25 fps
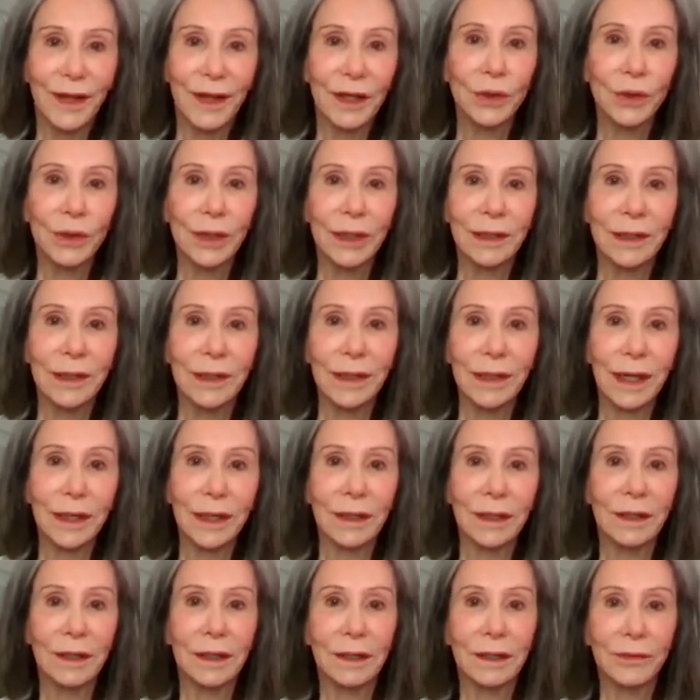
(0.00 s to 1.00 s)
you can
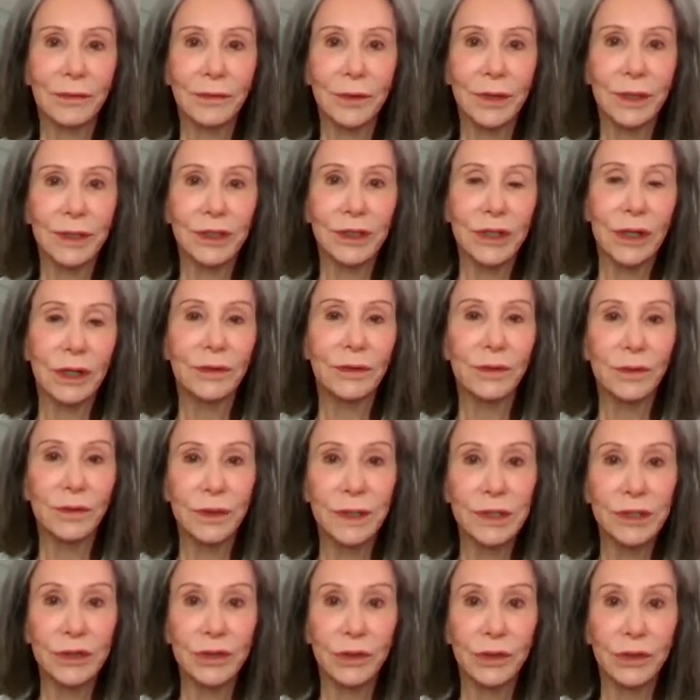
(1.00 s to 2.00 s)
get a fridge and
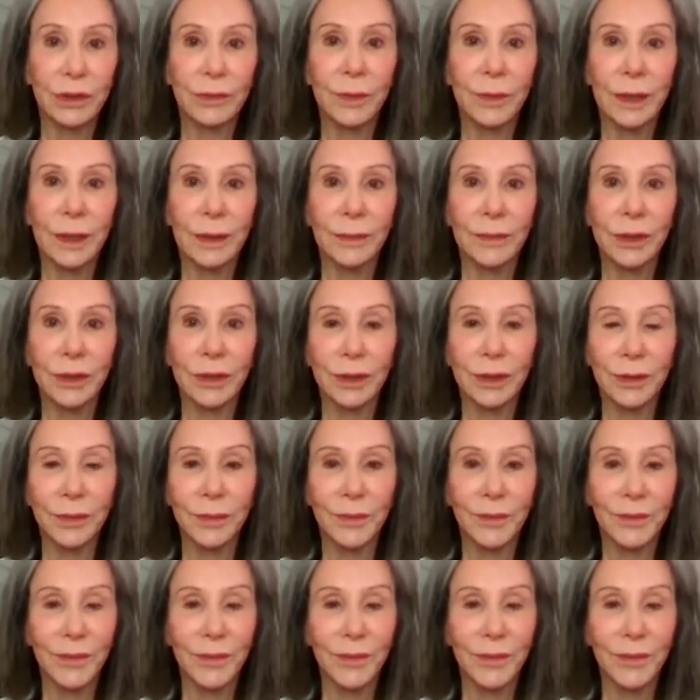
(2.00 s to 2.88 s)
freezer thermometer.